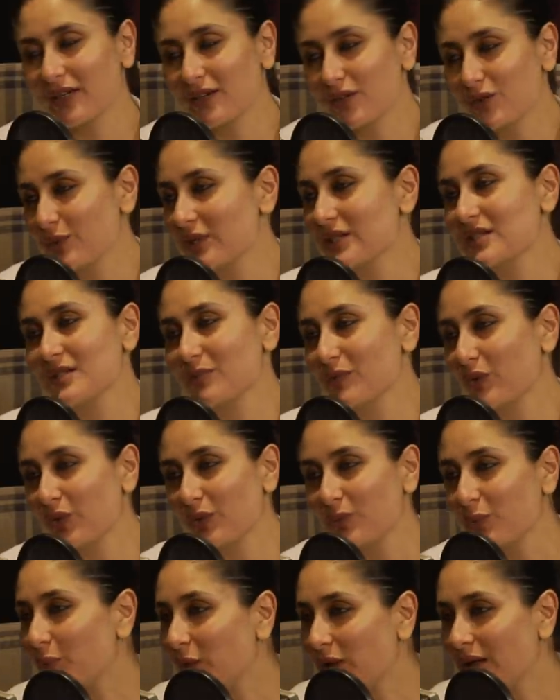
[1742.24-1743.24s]
and doing some
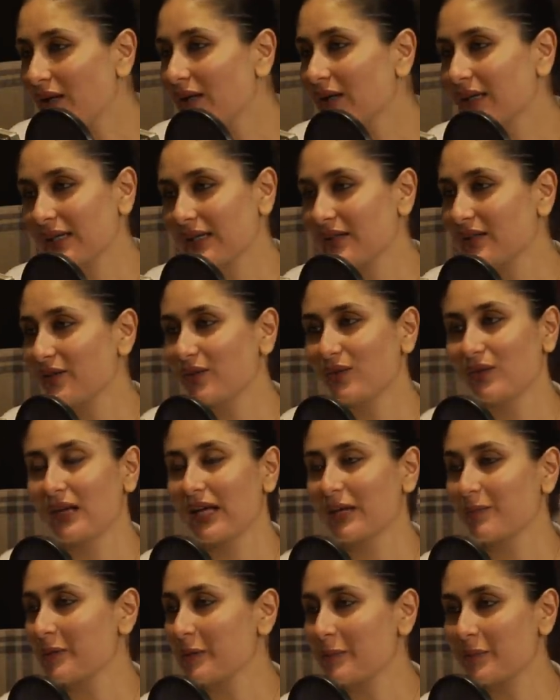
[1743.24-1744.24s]
good work and, you know,
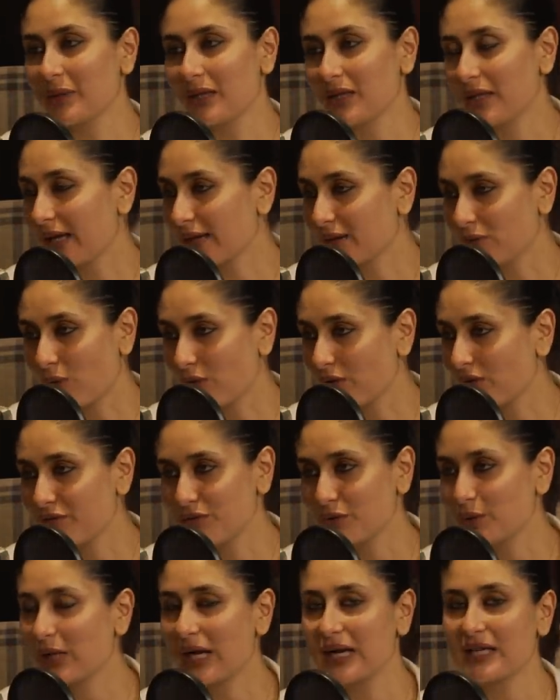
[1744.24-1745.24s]
like people like all of
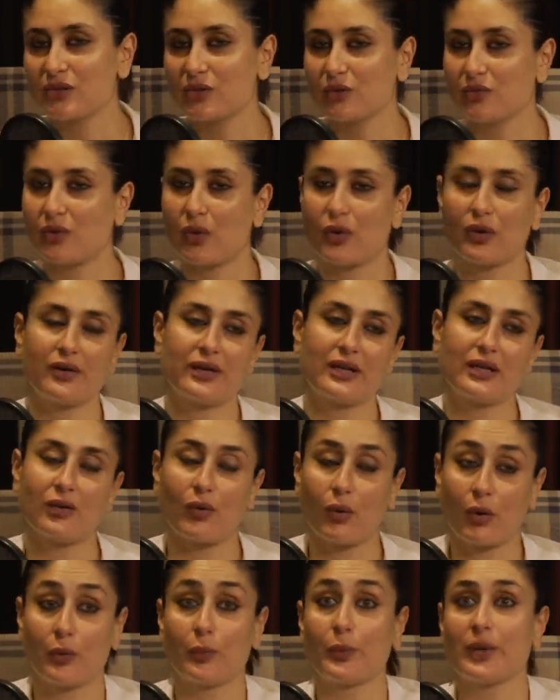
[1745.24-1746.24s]
you guys who've already
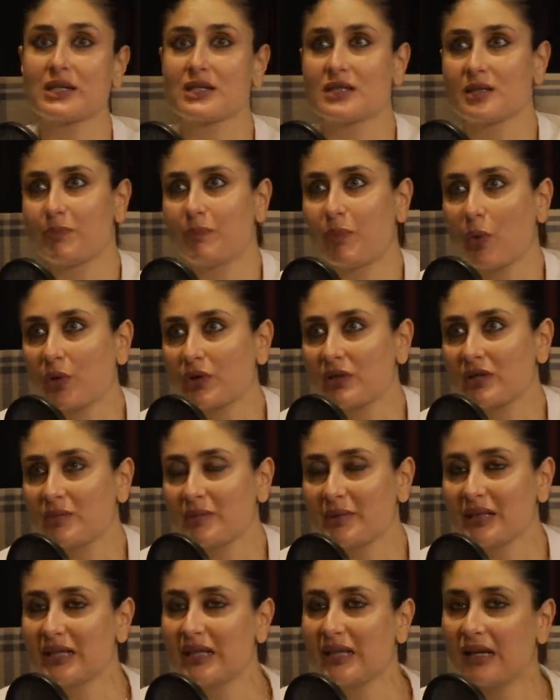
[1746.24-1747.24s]
always supported
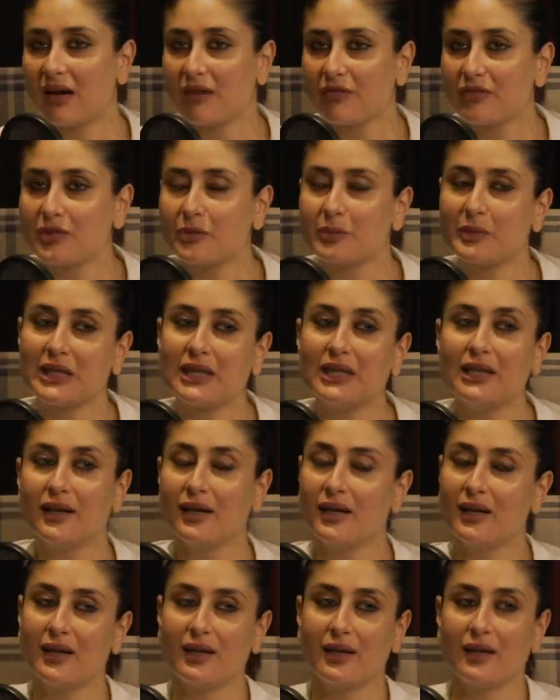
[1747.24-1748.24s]
me and loved me
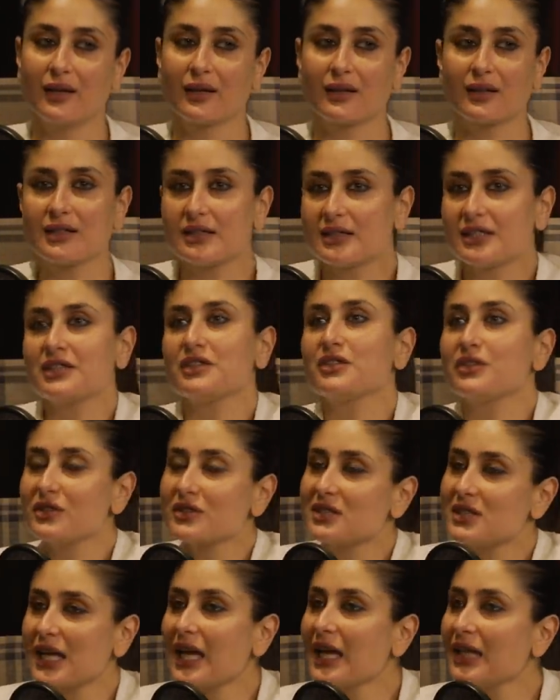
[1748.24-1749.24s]
continue to
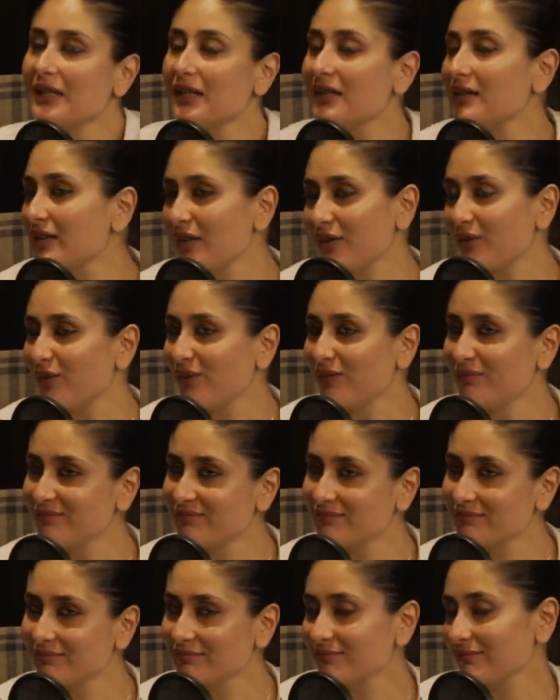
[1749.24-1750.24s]
say that, you know,
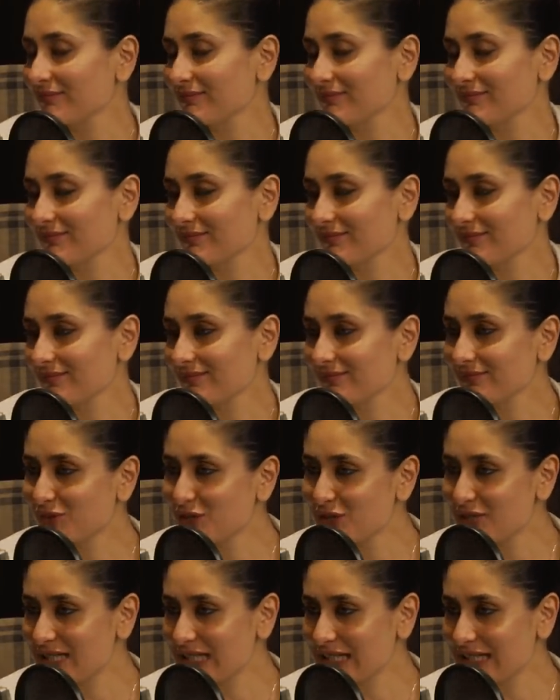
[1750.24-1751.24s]

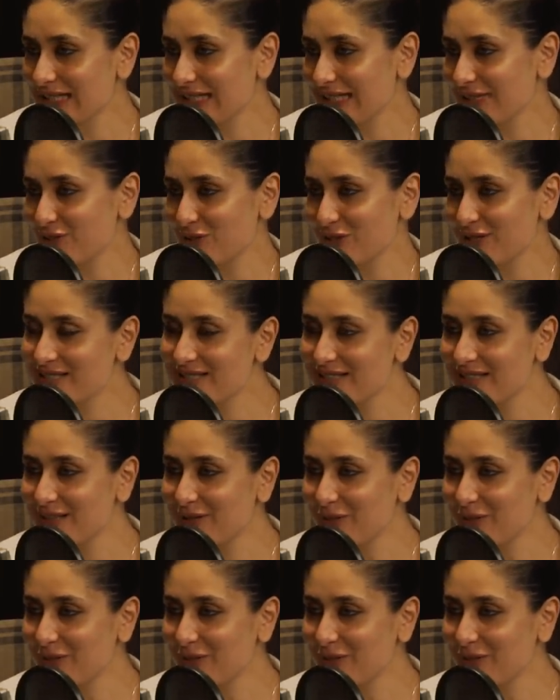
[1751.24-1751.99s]
she's 60 and she's still